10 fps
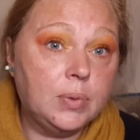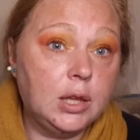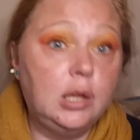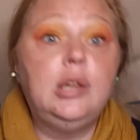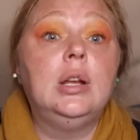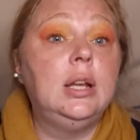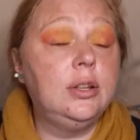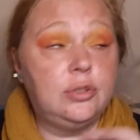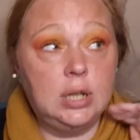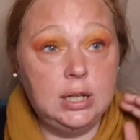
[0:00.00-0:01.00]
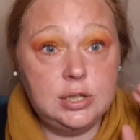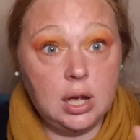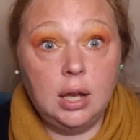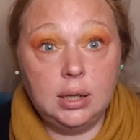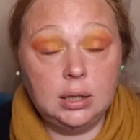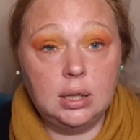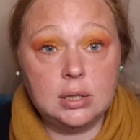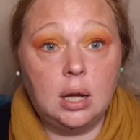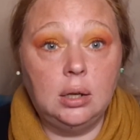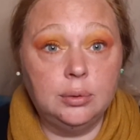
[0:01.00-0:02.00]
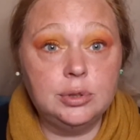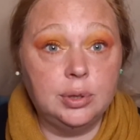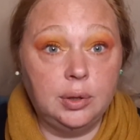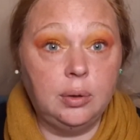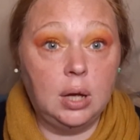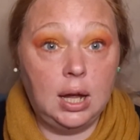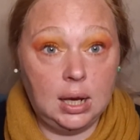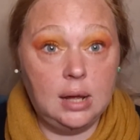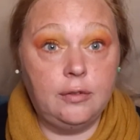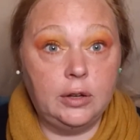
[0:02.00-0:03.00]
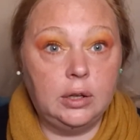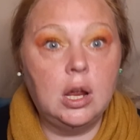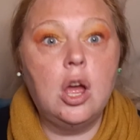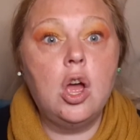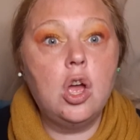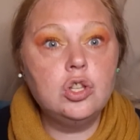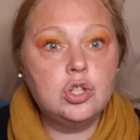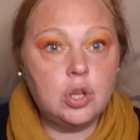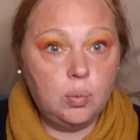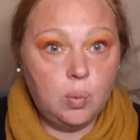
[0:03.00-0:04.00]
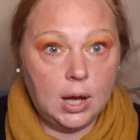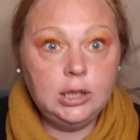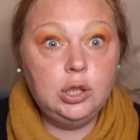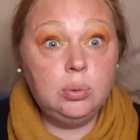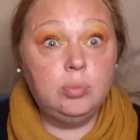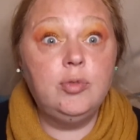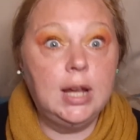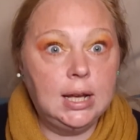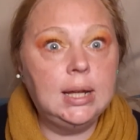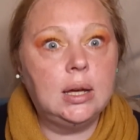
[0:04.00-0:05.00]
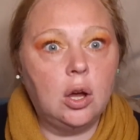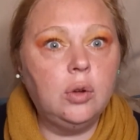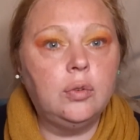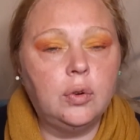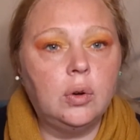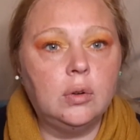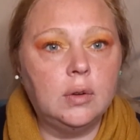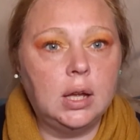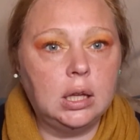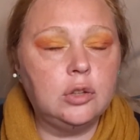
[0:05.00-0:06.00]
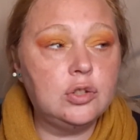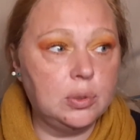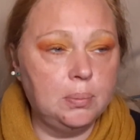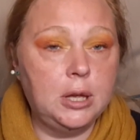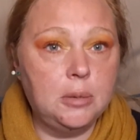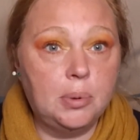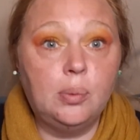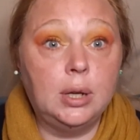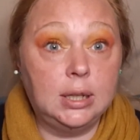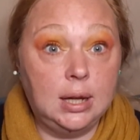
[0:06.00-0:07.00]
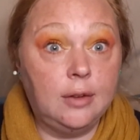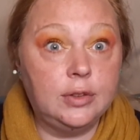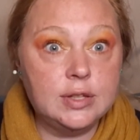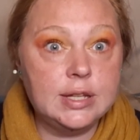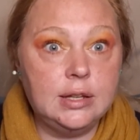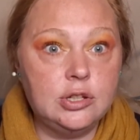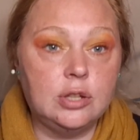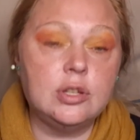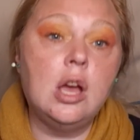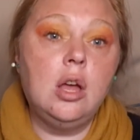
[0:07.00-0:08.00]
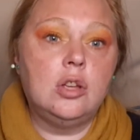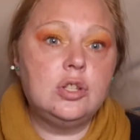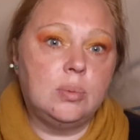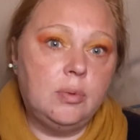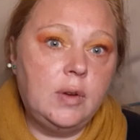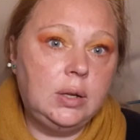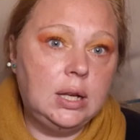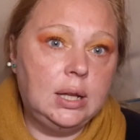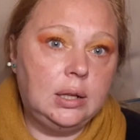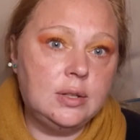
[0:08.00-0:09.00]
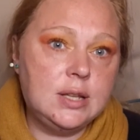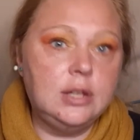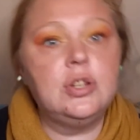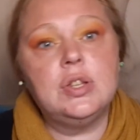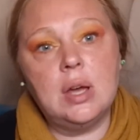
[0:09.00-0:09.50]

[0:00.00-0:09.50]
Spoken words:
You're literally turning the dial up to 11. So when you really go for it, some people, when they have the seizures, some are only little seizures.